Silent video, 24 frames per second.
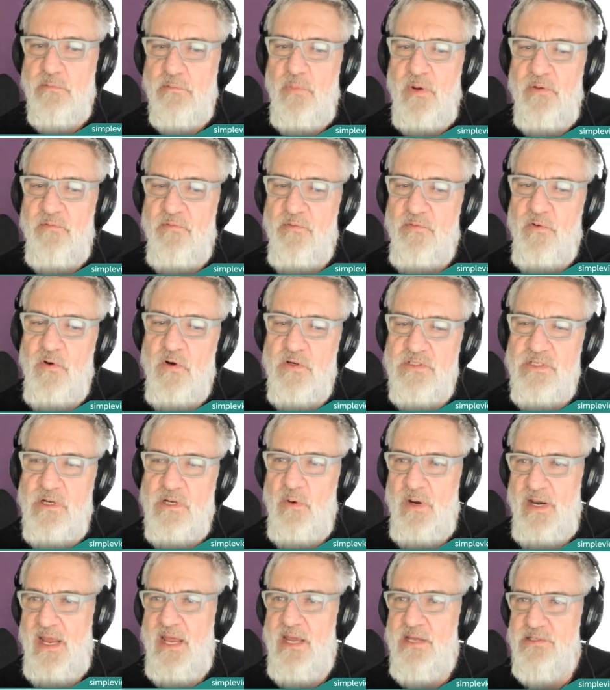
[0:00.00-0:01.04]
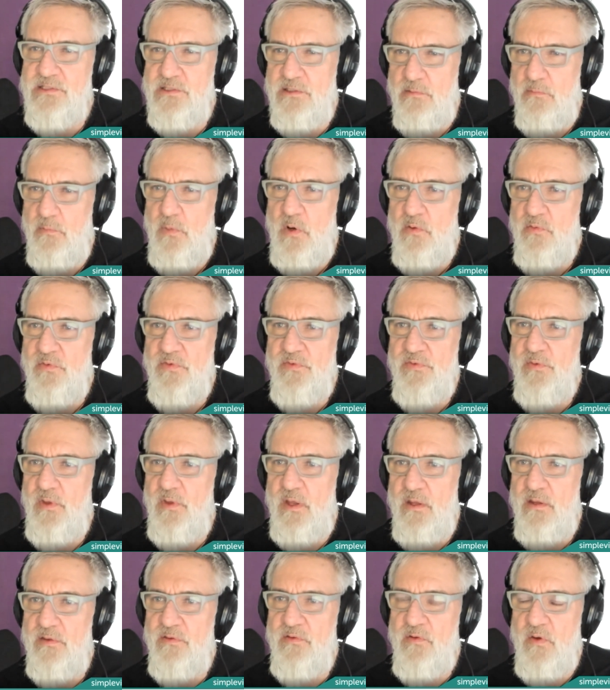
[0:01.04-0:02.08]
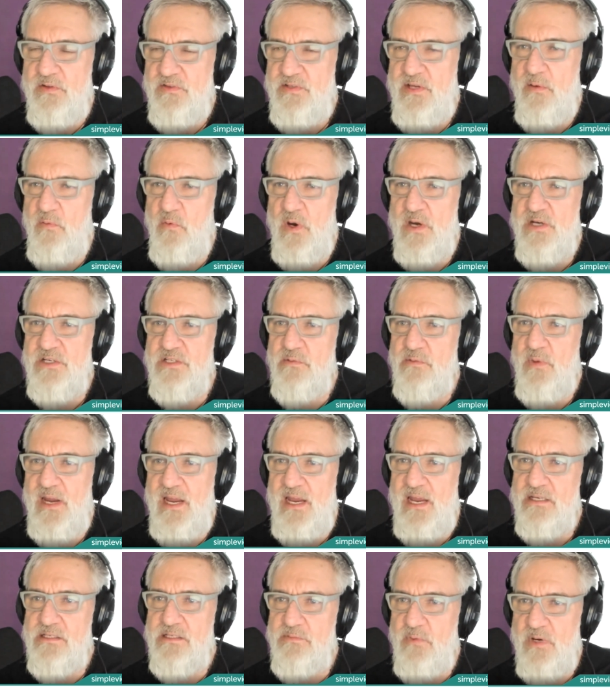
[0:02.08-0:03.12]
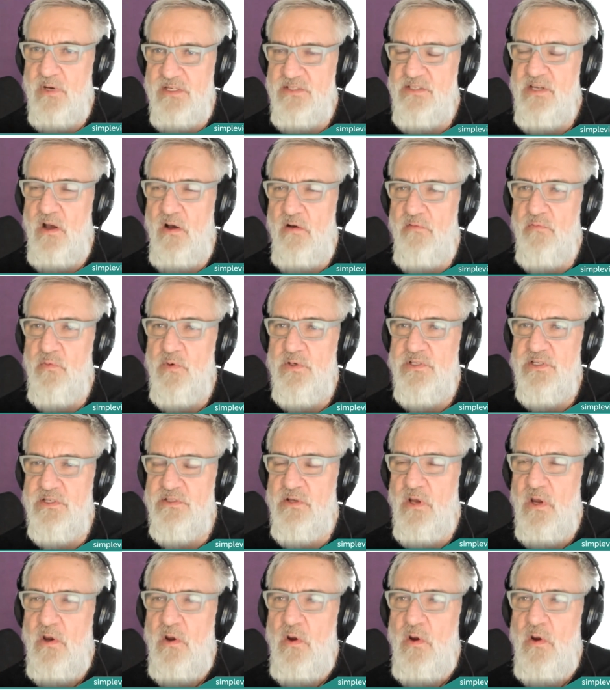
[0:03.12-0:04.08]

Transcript: But first, I want to ask you both the same question I asked myself, which is,